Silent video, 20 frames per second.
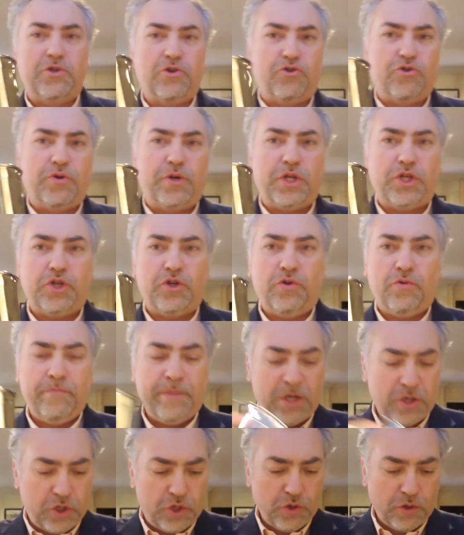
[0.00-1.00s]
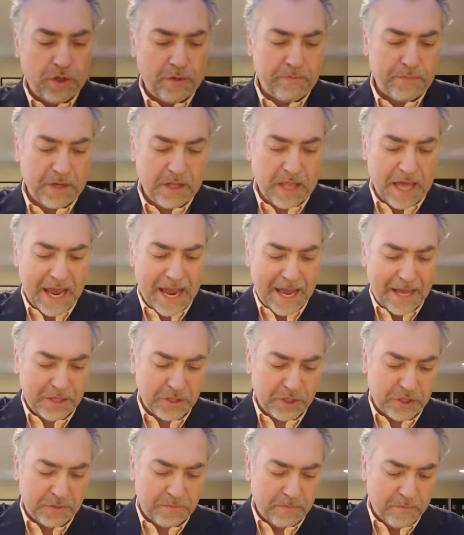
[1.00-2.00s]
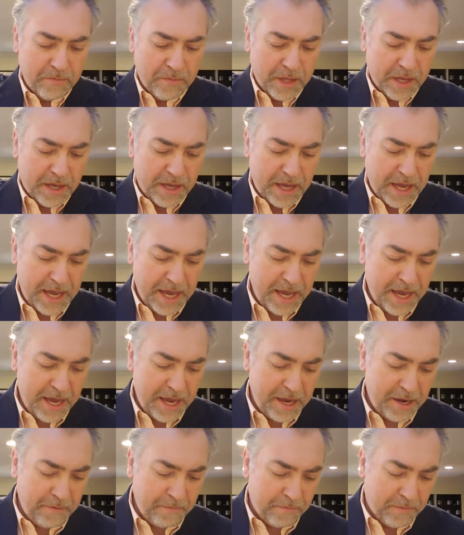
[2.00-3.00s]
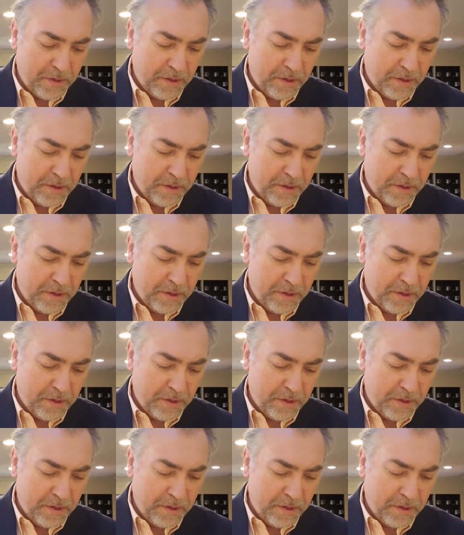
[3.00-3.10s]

the traditional mint julep glass, and